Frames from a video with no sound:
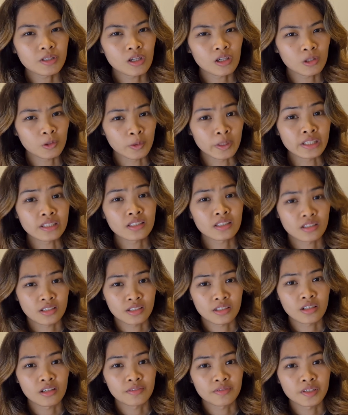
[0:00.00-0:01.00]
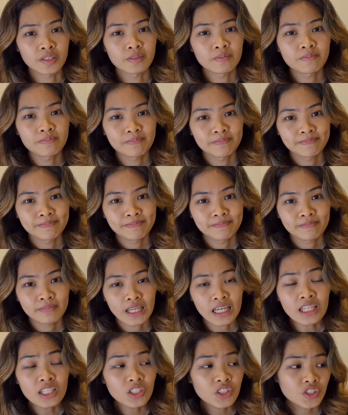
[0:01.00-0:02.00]
call quits on a solvent.
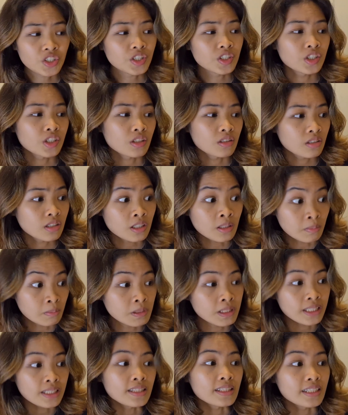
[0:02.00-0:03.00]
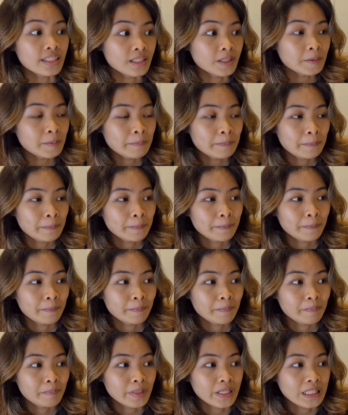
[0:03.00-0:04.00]
I had to change it completely,
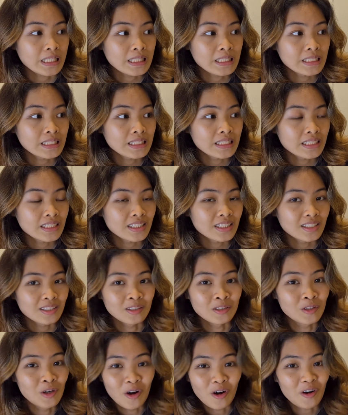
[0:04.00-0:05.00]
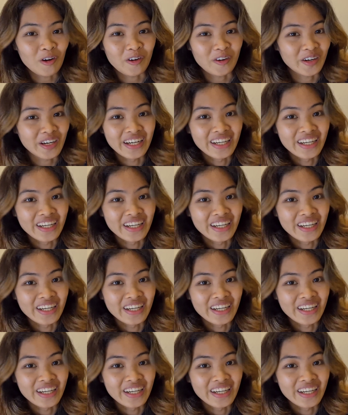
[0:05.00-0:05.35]
but no.